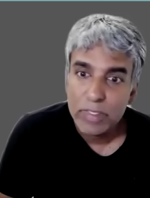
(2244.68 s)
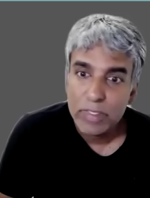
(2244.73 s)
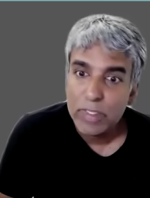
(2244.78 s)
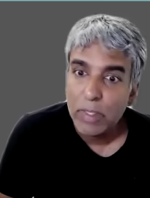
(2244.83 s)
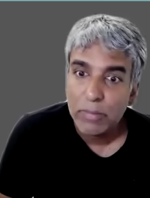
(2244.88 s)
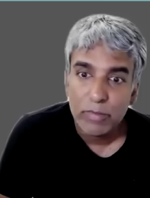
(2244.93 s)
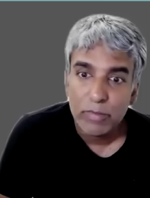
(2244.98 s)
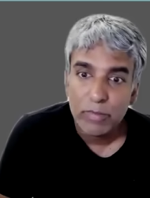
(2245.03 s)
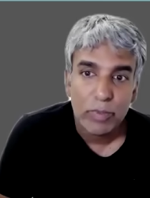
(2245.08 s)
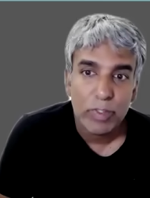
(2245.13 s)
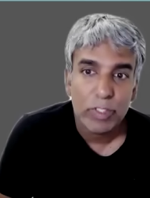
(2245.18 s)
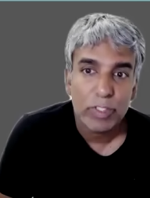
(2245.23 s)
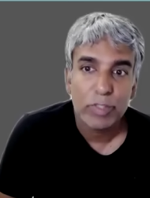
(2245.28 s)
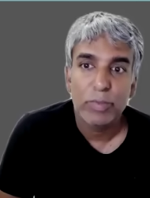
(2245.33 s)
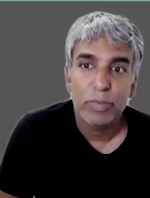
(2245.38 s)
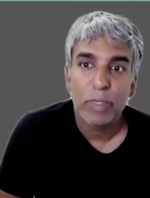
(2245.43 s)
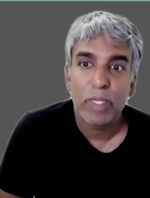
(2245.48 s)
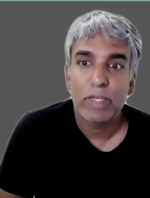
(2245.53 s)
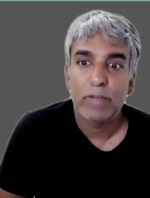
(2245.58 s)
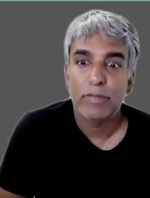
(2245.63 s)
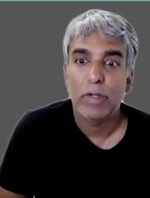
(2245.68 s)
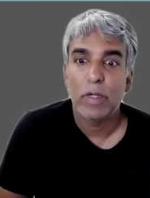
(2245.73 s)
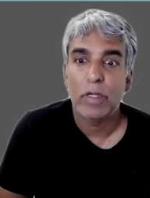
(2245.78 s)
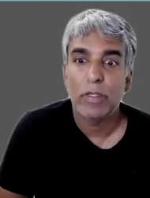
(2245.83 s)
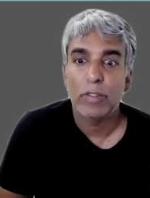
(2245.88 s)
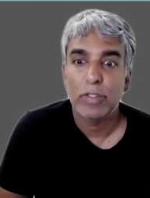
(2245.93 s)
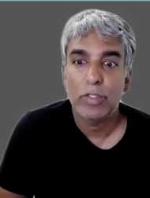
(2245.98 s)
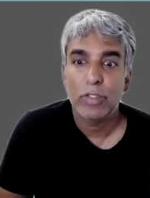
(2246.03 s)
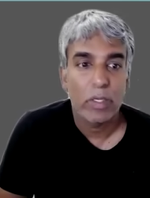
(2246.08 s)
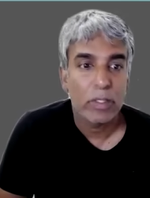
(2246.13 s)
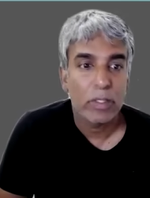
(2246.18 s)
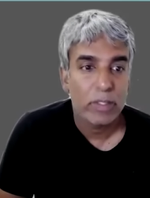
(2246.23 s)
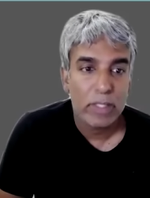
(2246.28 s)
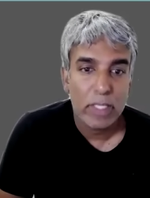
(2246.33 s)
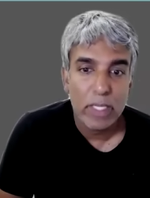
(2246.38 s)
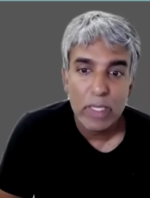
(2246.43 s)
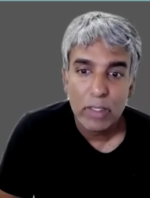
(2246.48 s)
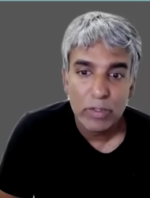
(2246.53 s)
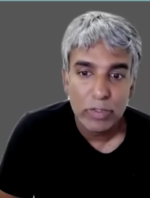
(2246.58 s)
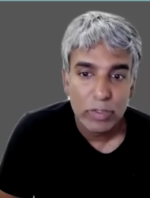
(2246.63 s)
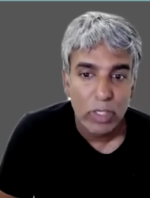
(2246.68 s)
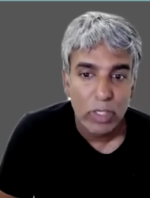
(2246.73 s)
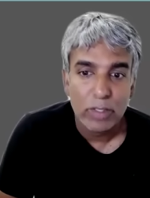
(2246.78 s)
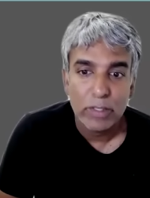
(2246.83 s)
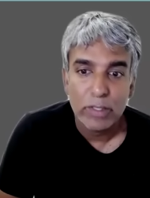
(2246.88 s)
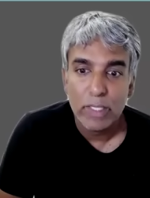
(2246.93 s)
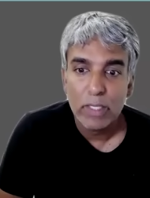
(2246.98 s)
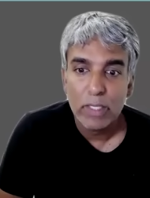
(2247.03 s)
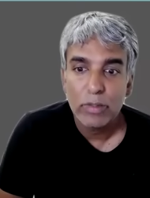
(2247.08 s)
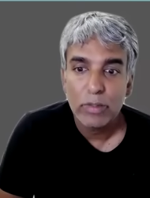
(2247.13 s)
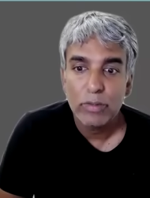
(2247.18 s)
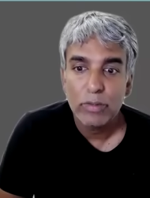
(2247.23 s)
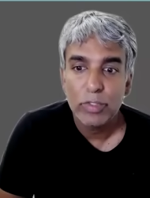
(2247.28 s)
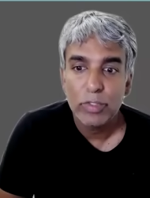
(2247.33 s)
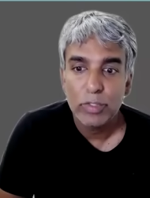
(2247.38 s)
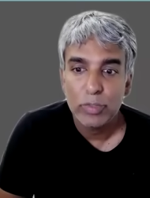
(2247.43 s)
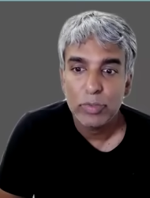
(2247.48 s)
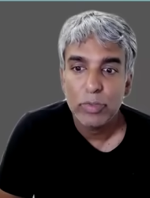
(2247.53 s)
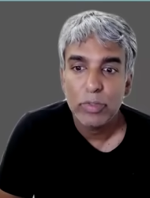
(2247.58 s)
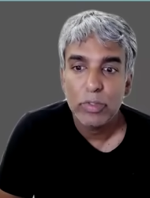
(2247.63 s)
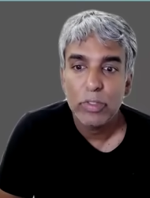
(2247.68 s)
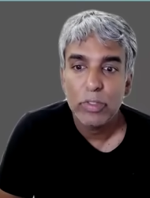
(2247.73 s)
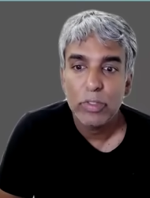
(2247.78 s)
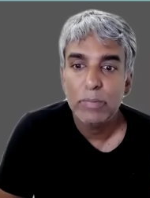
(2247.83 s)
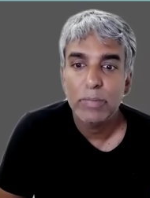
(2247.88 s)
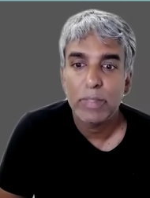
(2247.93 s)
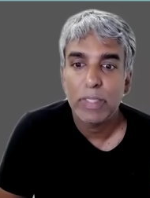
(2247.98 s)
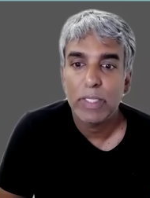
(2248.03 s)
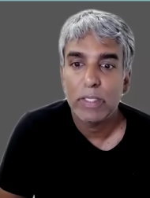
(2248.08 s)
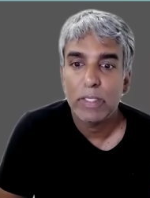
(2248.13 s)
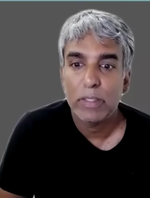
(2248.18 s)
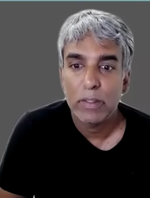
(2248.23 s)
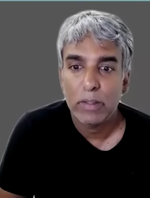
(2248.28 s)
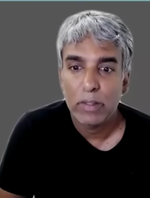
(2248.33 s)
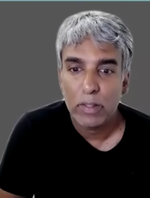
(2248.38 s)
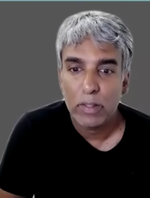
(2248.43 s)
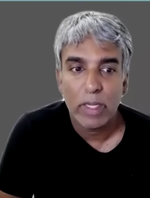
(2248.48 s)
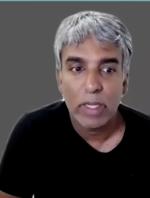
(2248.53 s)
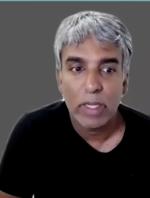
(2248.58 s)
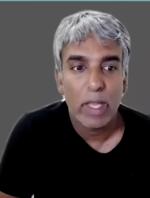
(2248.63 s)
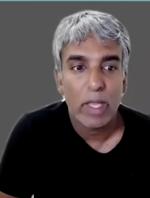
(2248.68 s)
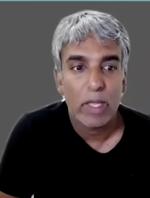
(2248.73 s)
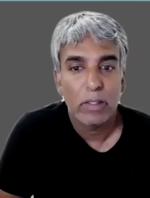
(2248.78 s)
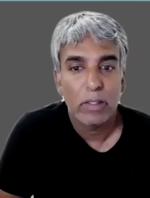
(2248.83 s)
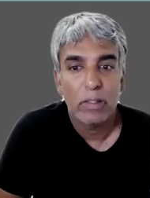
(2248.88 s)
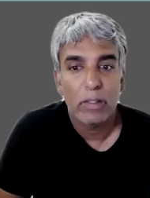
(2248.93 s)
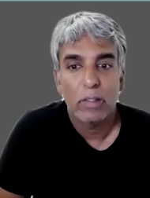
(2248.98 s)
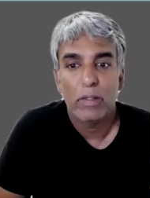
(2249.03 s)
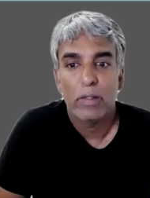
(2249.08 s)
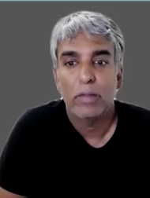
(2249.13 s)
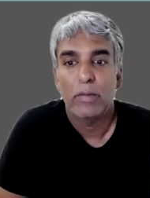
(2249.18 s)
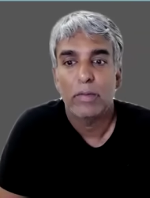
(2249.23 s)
some of which might have gotten shot down, sure, but again,